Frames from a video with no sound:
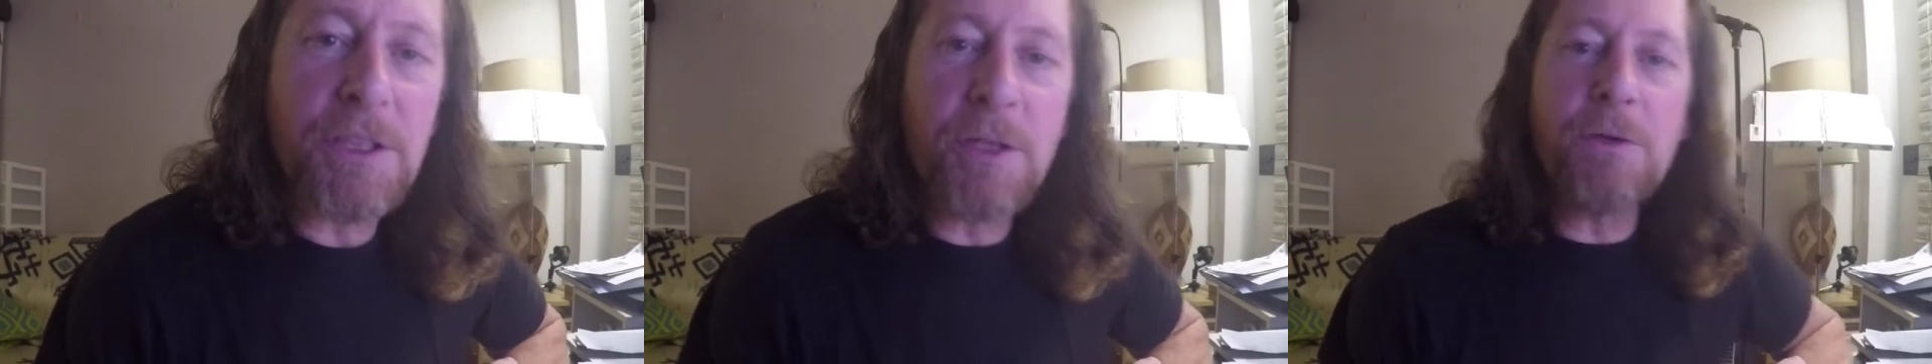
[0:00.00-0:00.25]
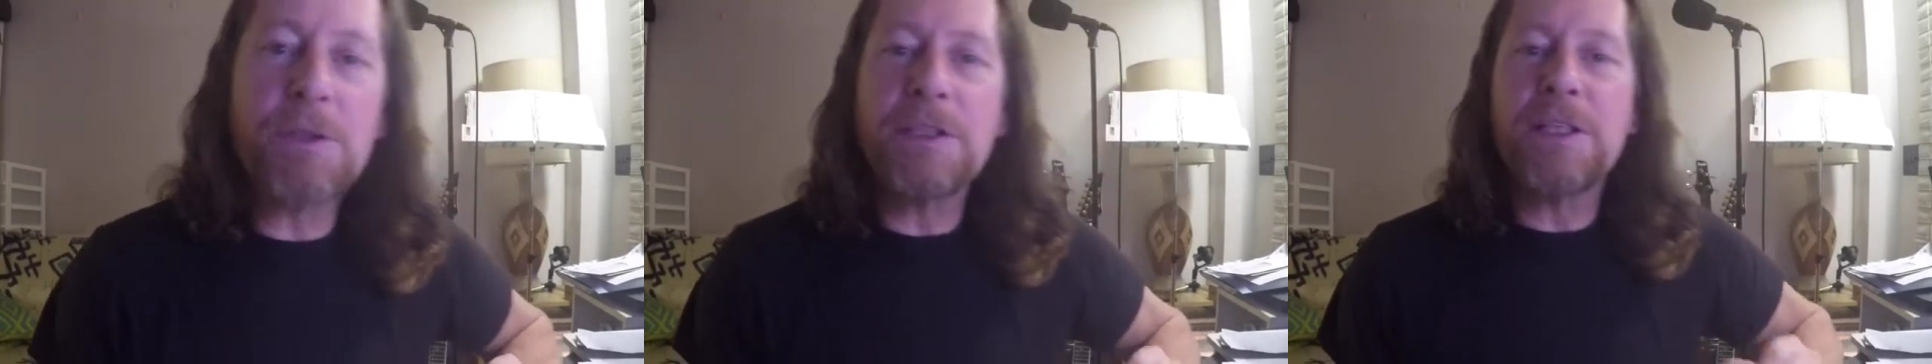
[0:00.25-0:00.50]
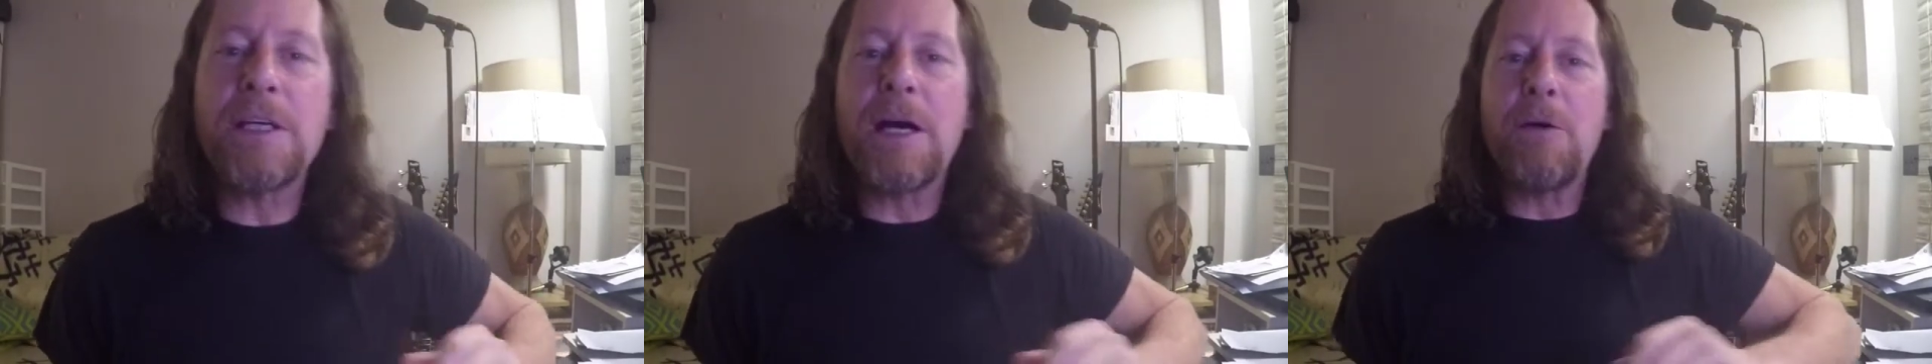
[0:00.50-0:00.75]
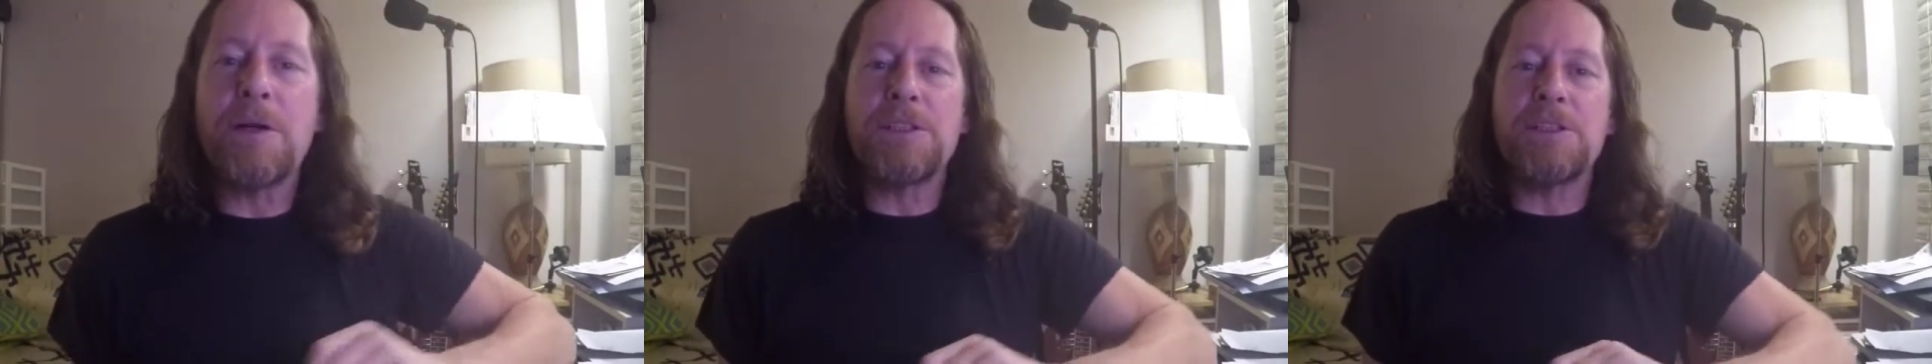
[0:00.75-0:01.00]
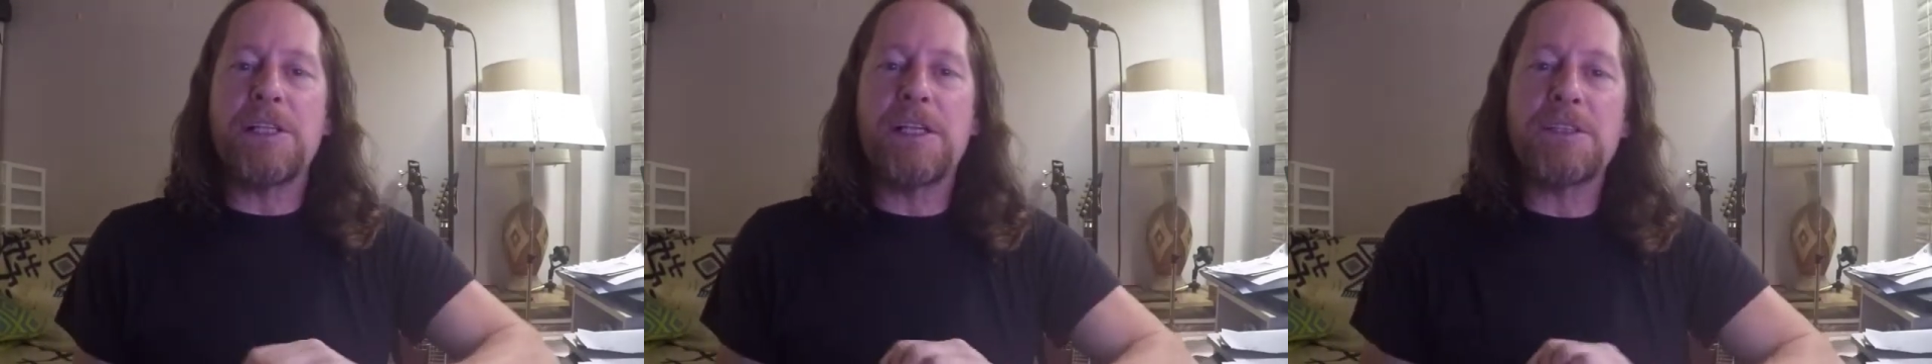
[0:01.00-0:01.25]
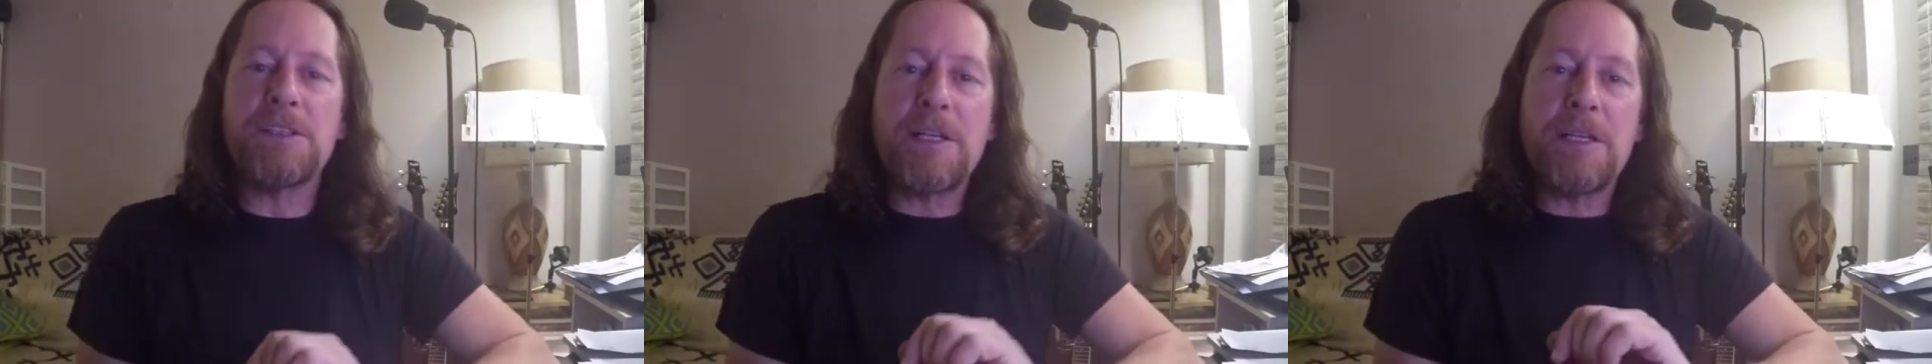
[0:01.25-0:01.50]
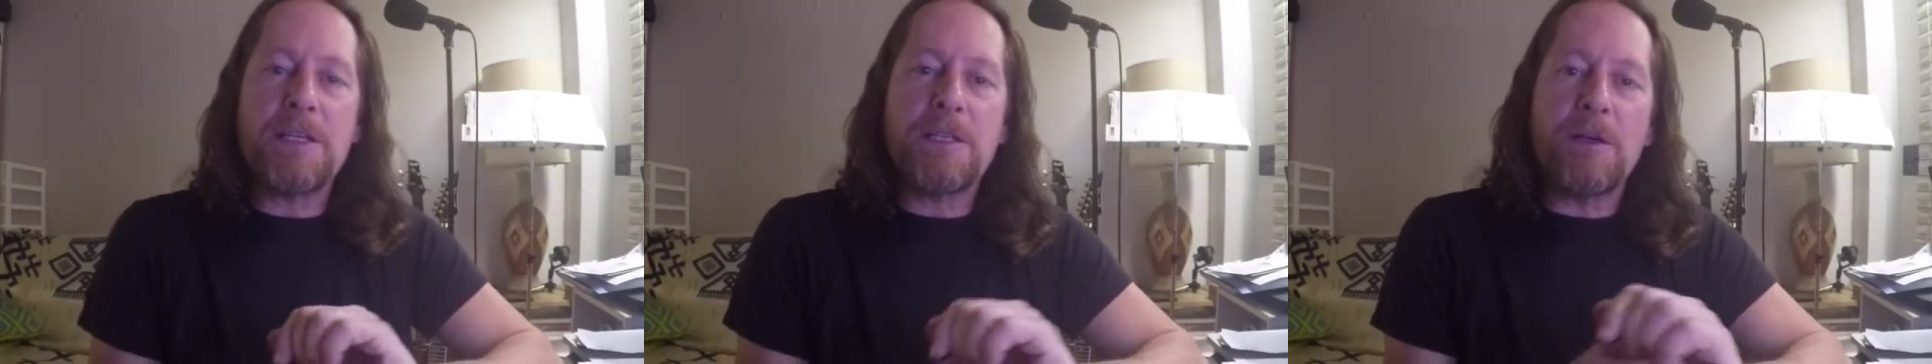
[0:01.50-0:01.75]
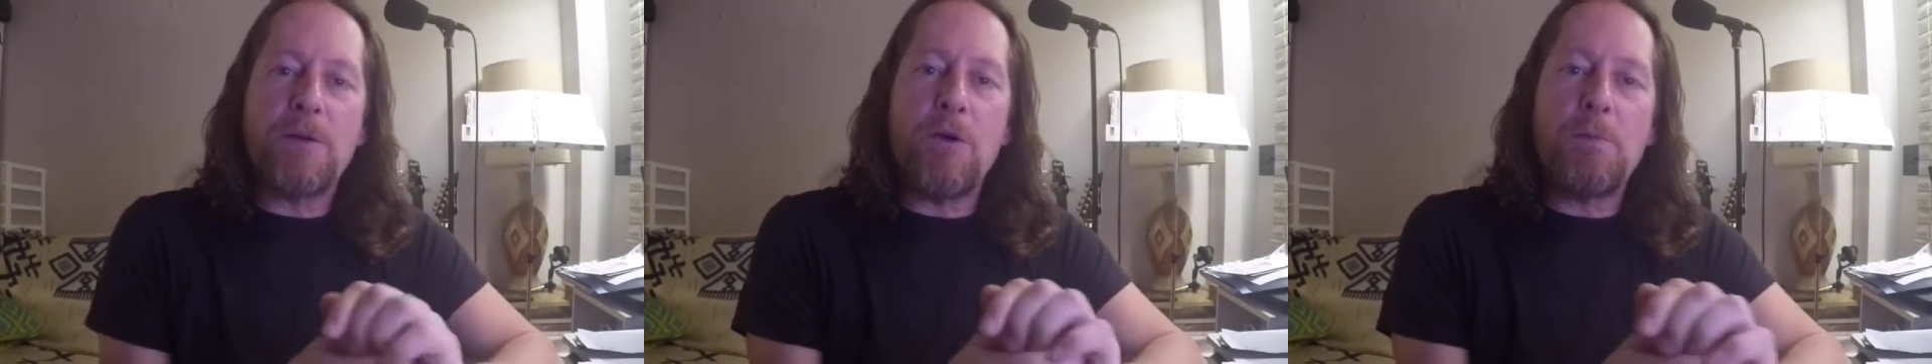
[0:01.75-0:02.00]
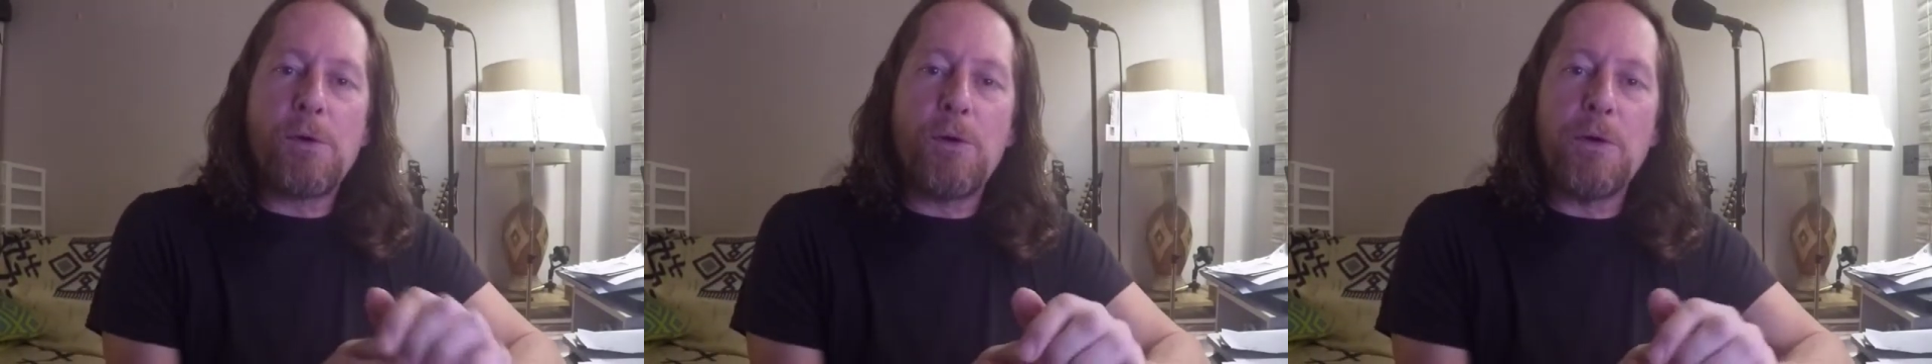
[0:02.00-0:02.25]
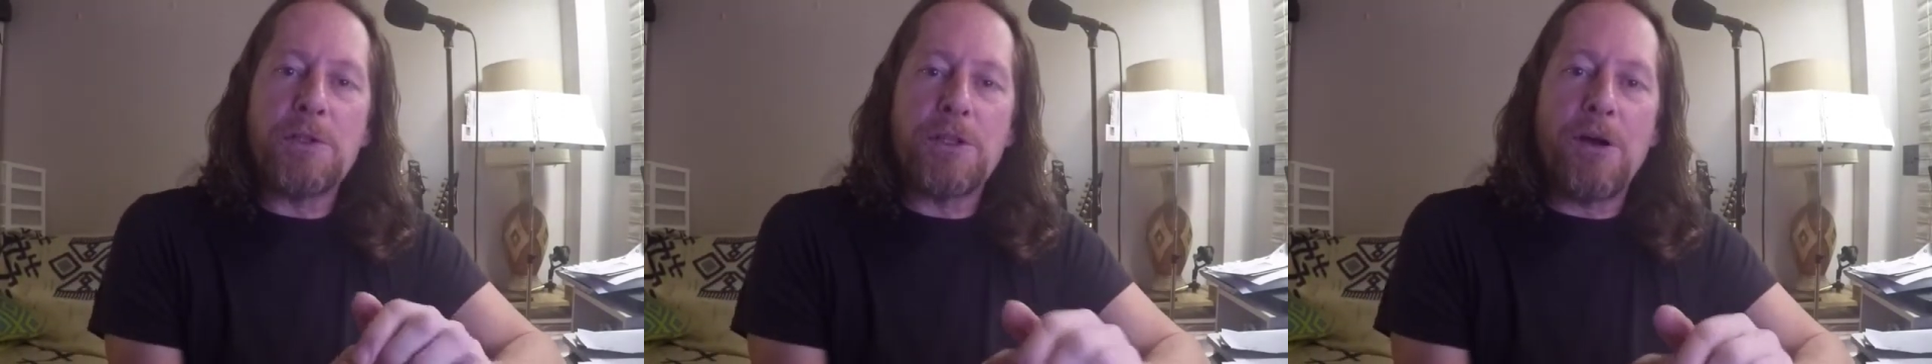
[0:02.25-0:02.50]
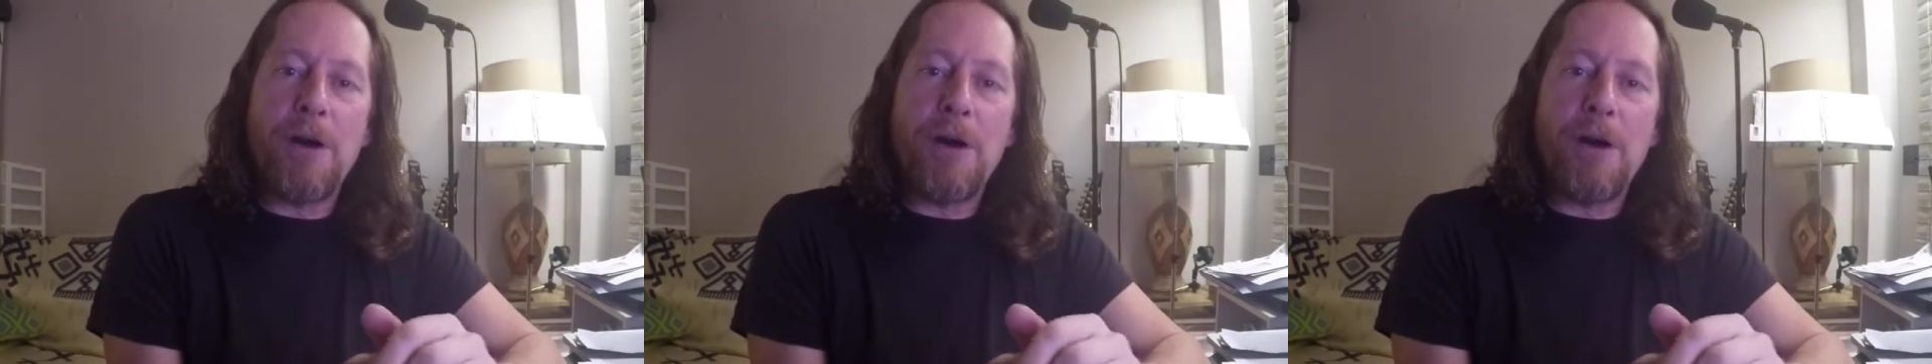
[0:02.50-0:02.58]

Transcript: the only thing I want to say, is I think the GoPro is an